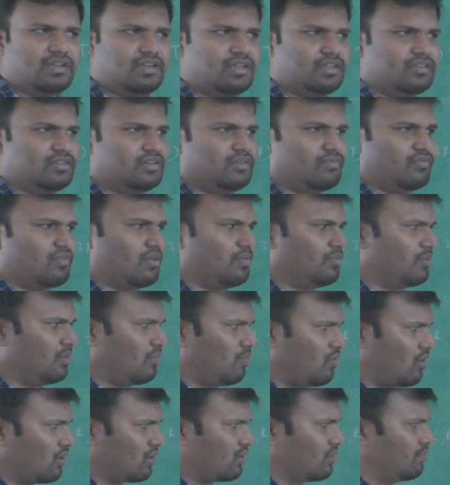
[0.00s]
the reagent from
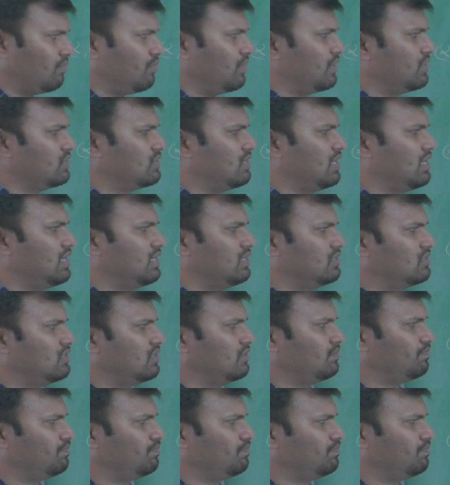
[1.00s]
the bottom phase. That is